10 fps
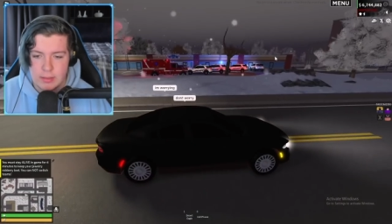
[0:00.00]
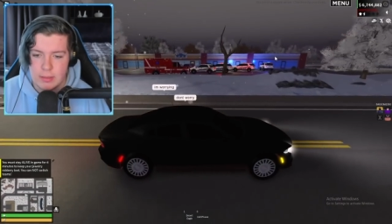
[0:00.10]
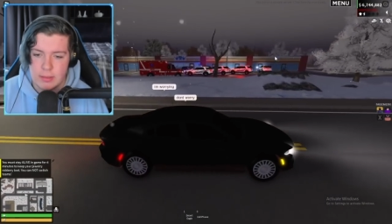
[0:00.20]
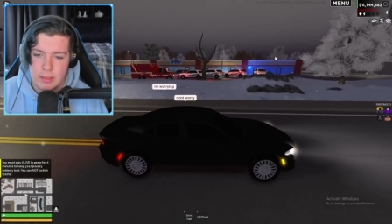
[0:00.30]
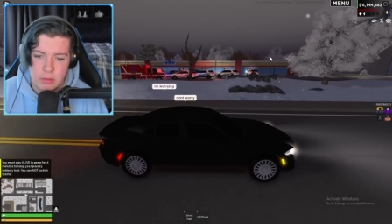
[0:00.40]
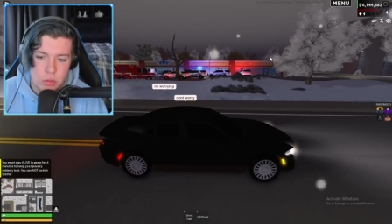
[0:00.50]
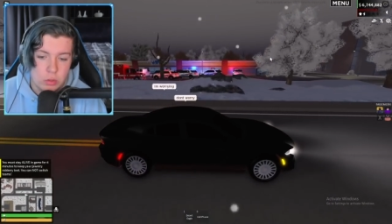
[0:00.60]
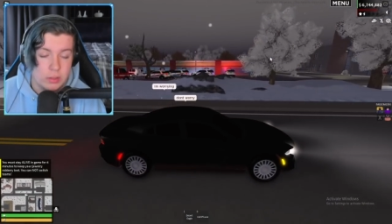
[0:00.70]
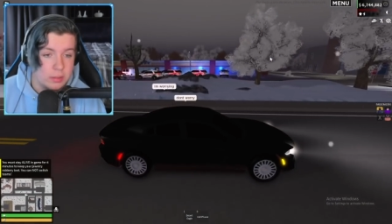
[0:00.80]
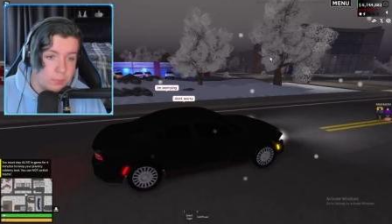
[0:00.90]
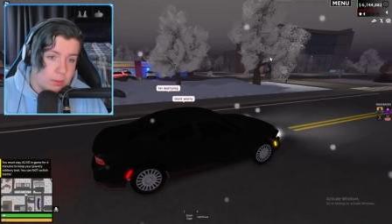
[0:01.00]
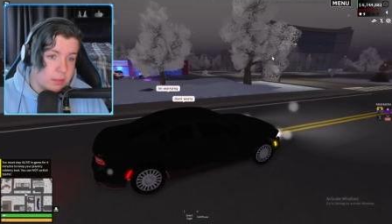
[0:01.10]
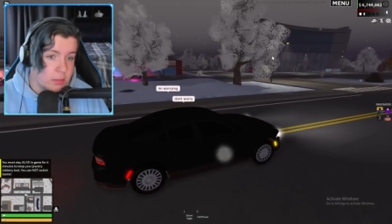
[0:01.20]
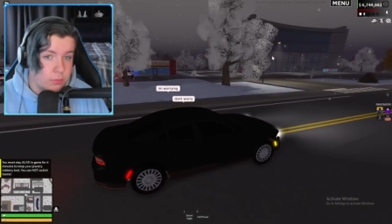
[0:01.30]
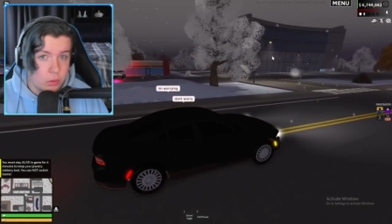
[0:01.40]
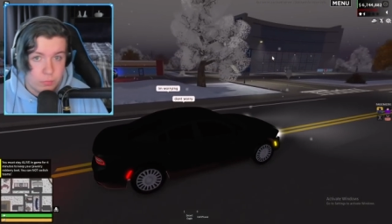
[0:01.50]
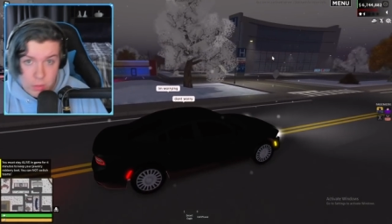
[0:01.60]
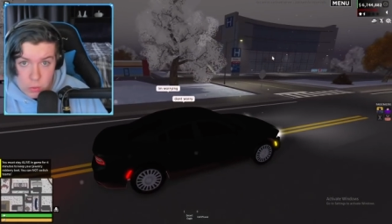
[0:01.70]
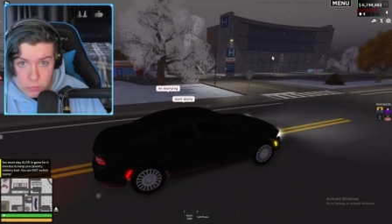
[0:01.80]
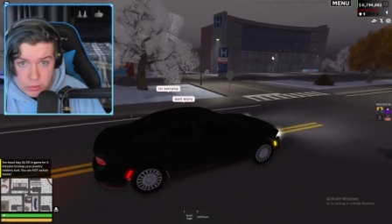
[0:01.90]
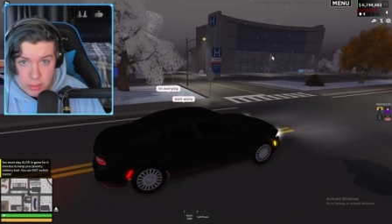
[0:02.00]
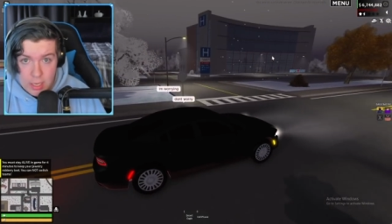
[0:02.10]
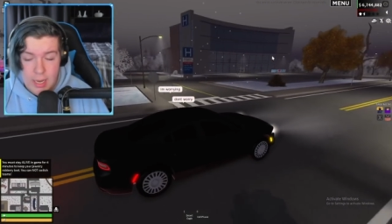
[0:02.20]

decided to look at the prices of all of those,